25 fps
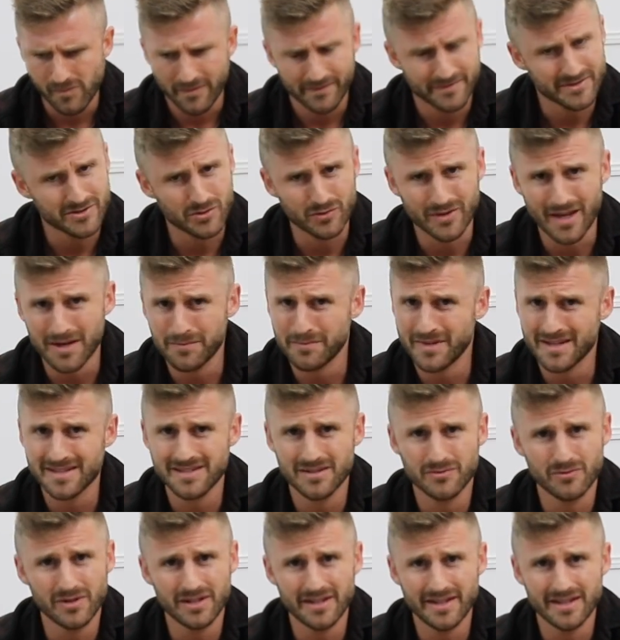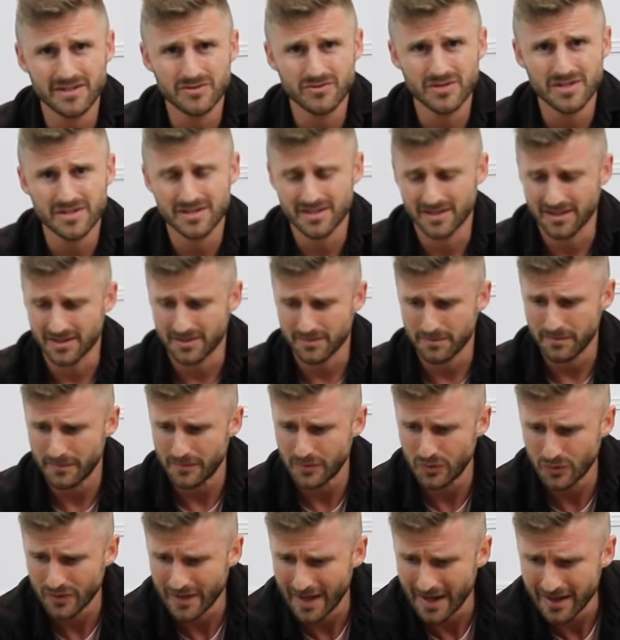So that makes it really interesting.
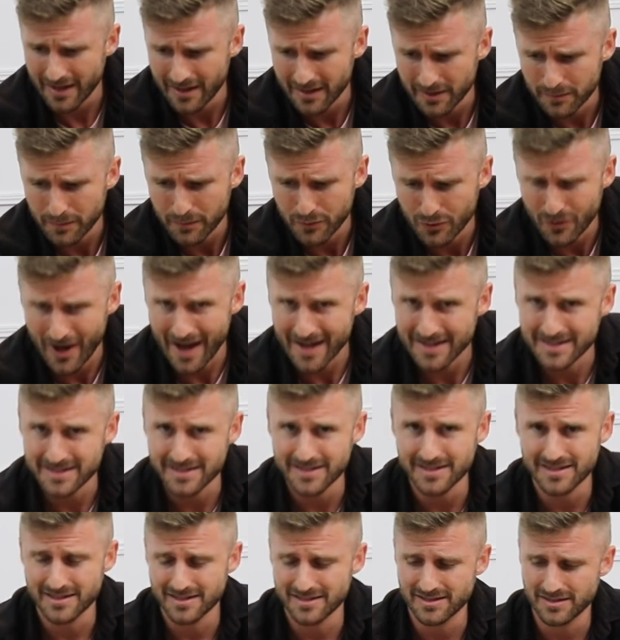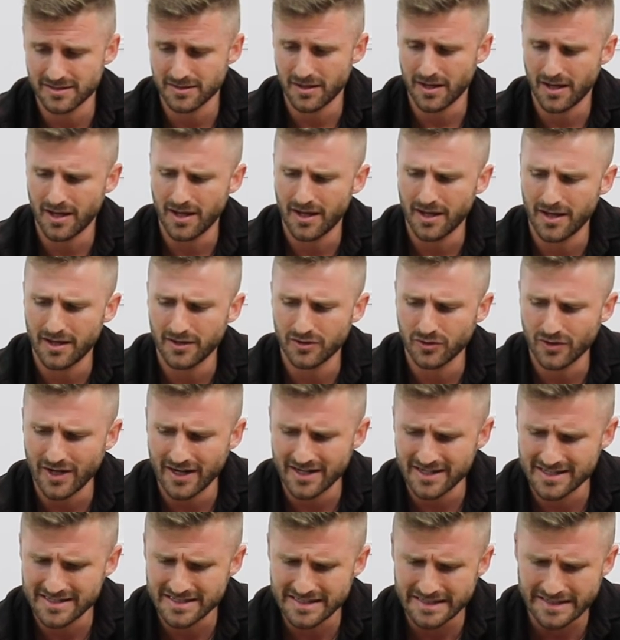You gotta practice, you
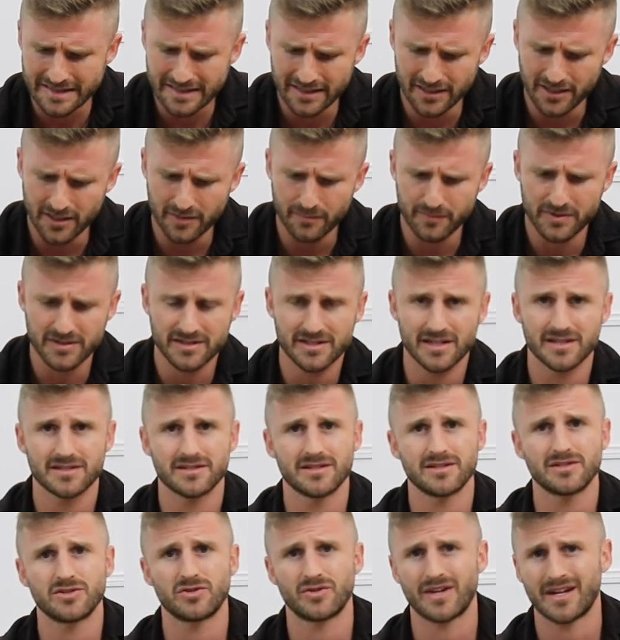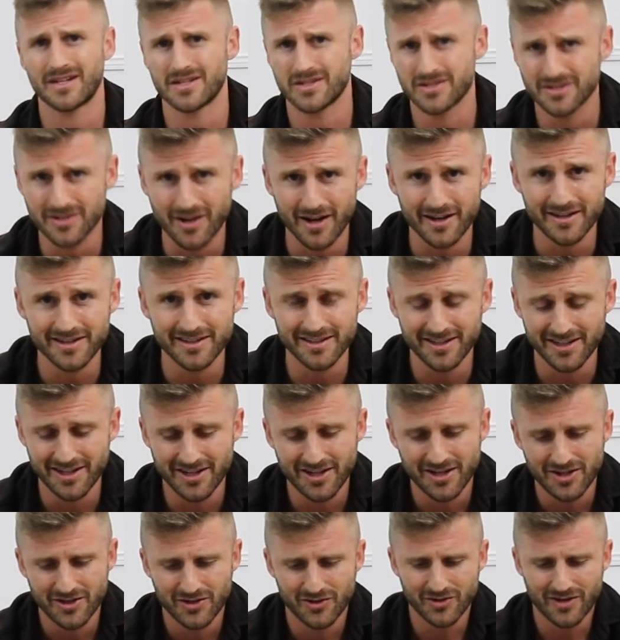gotta see a lot of positions, you gotta study,
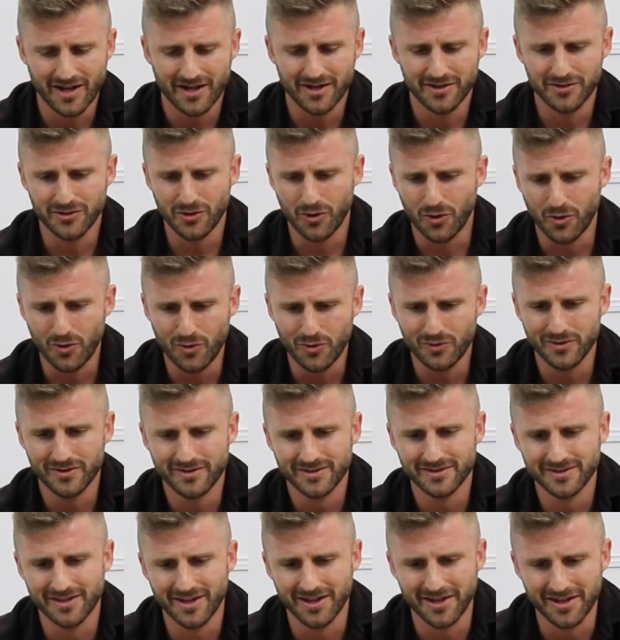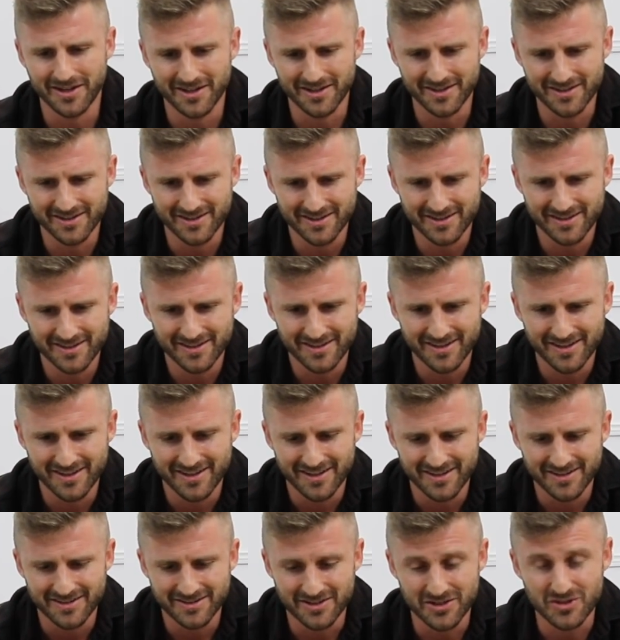you gotta know the
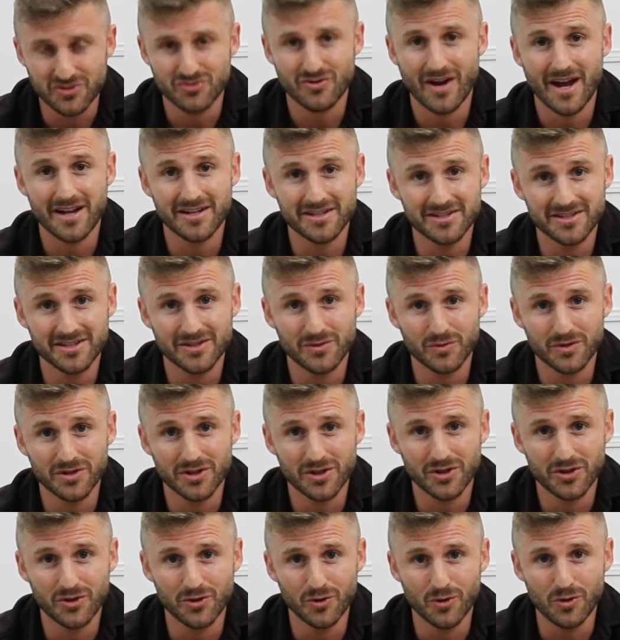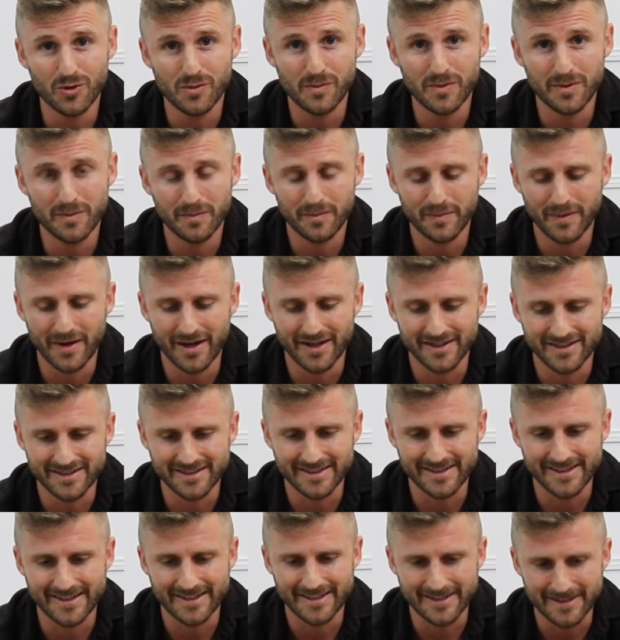strategy with the cube, but
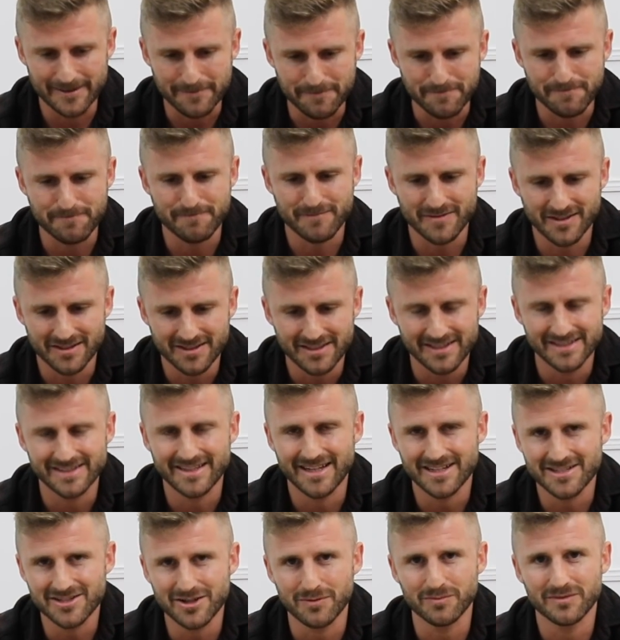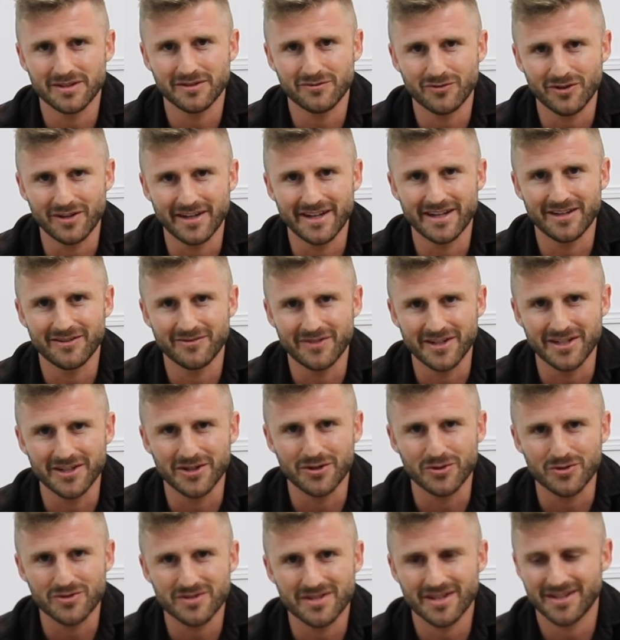that's something for later
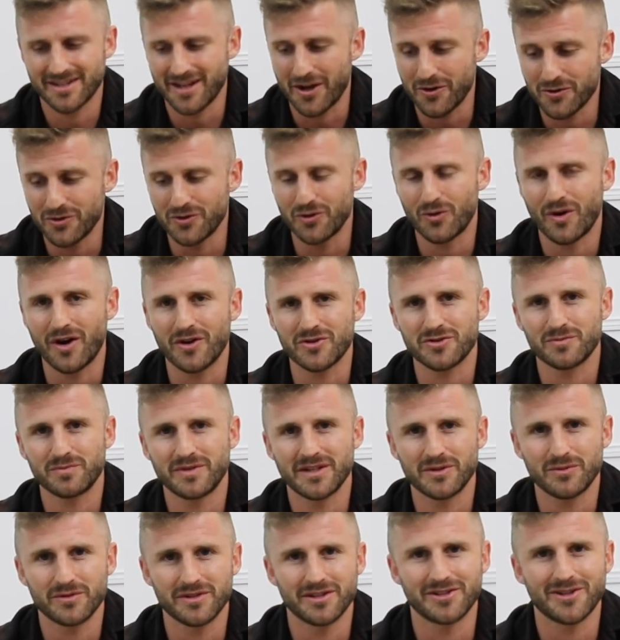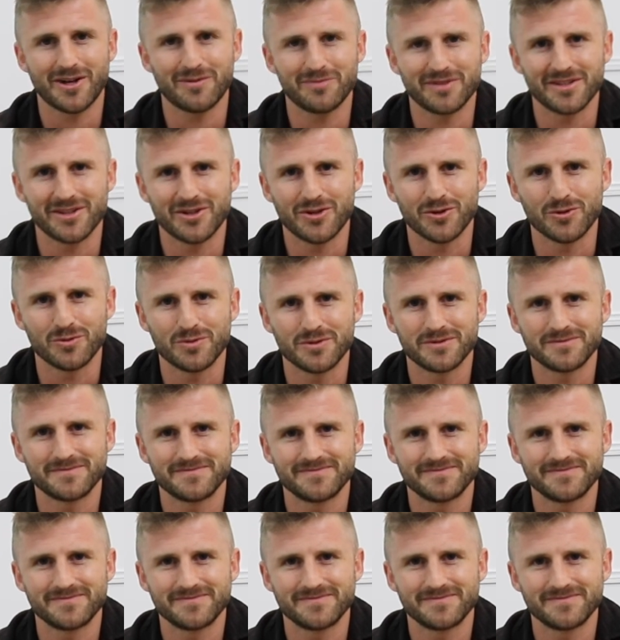videos. Now you know how to play with the doubling cube.